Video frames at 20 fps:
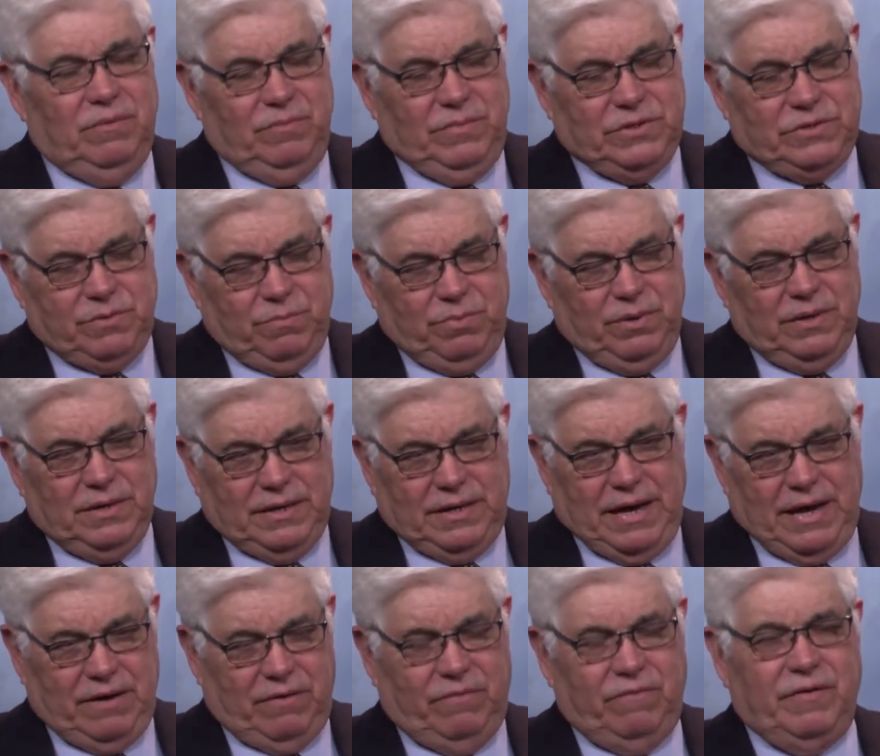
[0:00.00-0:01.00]
Mr. Bullock
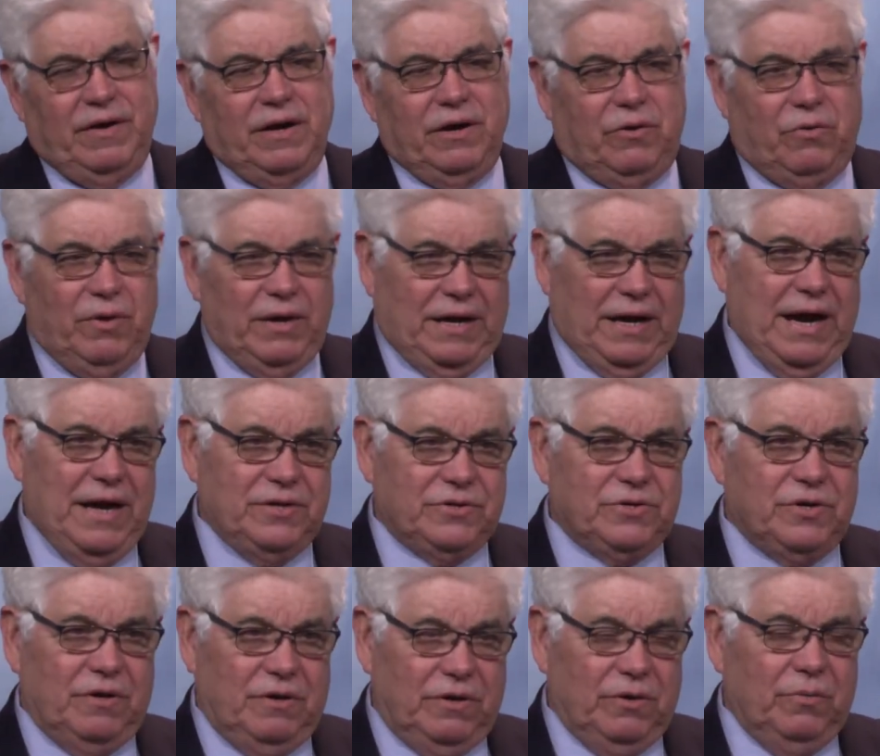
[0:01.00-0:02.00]
had a very quick
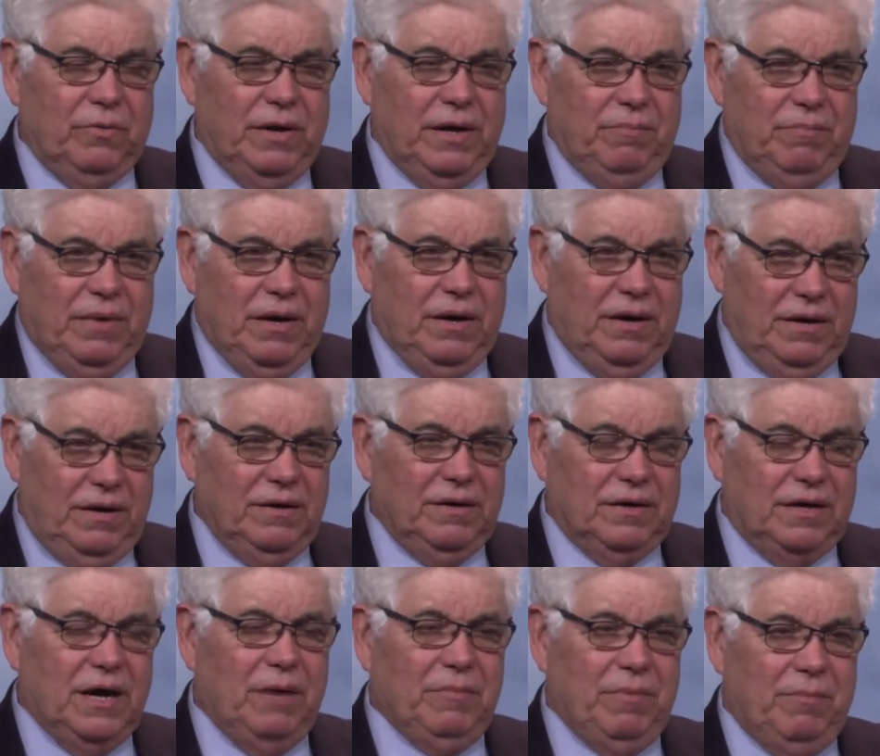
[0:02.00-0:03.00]
answer on the way
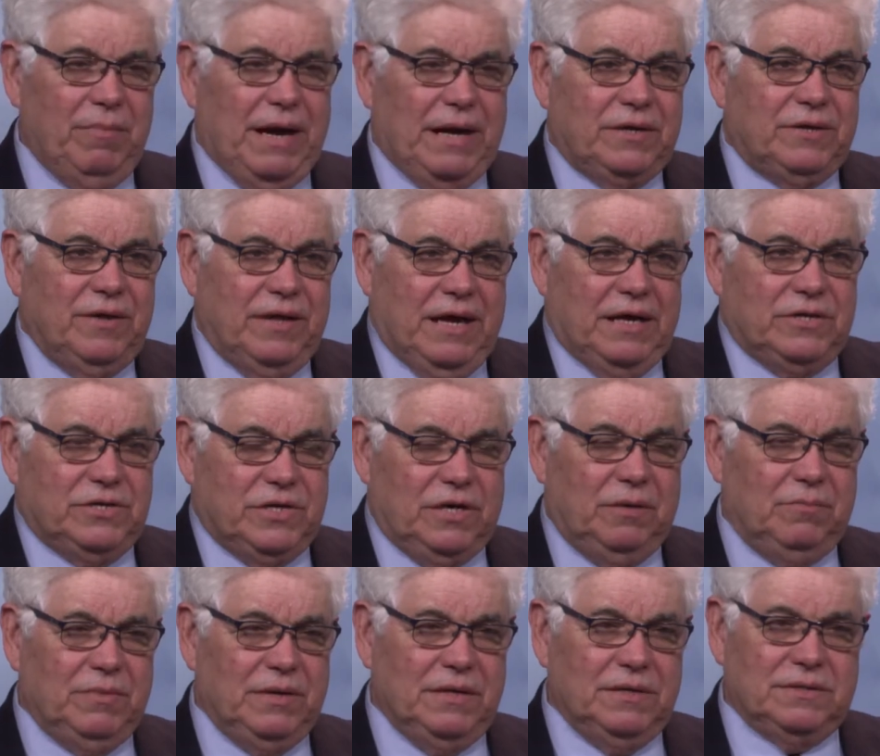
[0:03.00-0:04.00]
uh, coming back to that
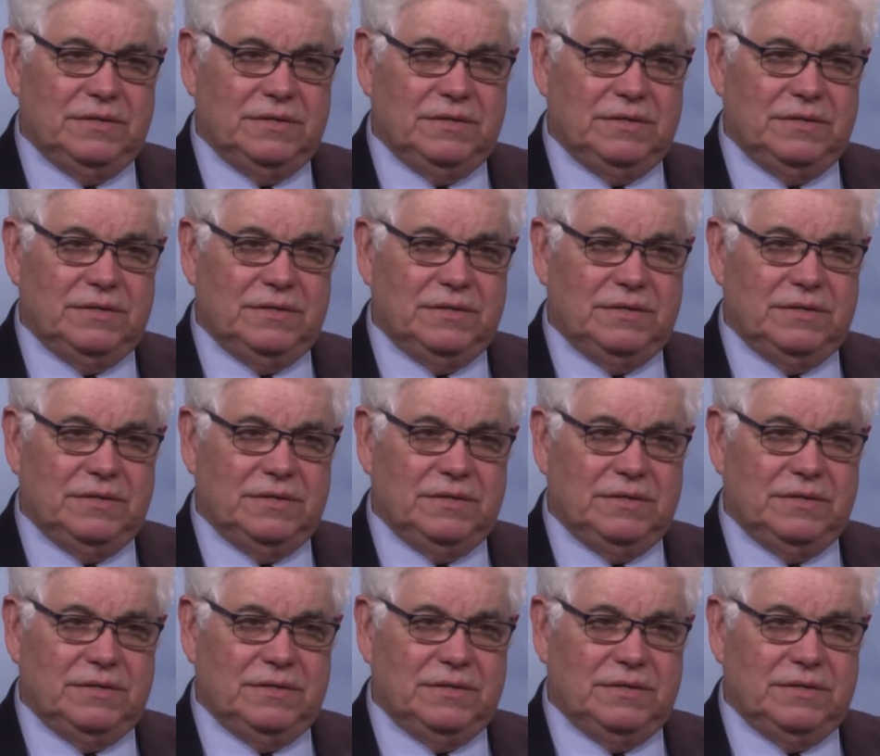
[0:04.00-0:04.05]
gentleman.